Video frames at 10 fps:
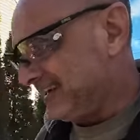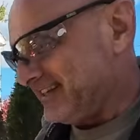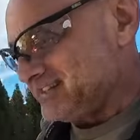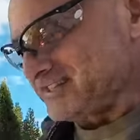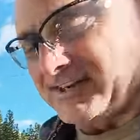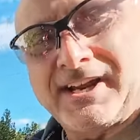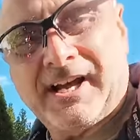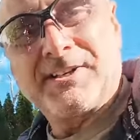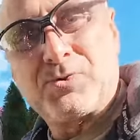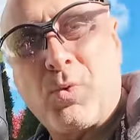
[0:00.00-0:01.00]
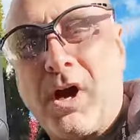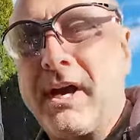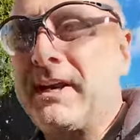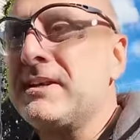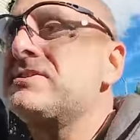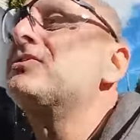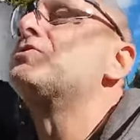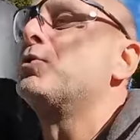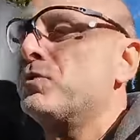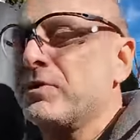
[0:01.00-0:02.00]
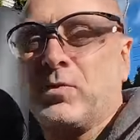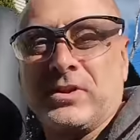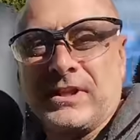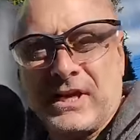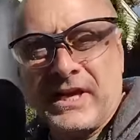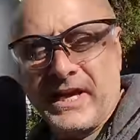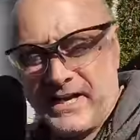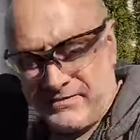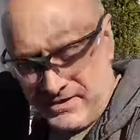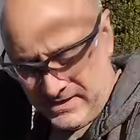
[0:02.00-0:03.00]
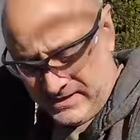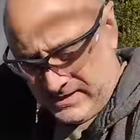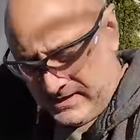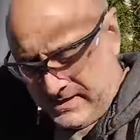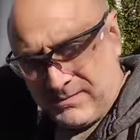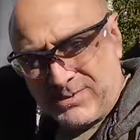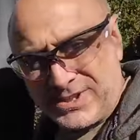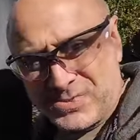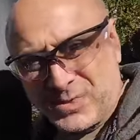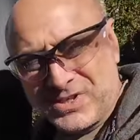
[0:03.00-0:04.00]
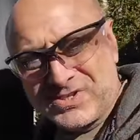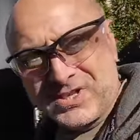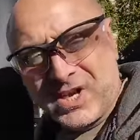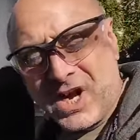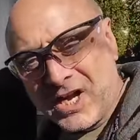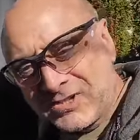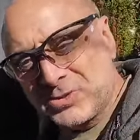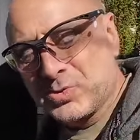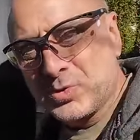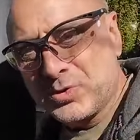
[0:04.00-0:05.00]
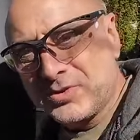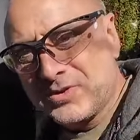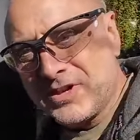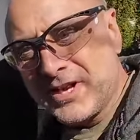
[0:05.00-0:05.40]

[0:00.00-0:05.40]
It's not as wide as the touring one that I have, but this one is contoured.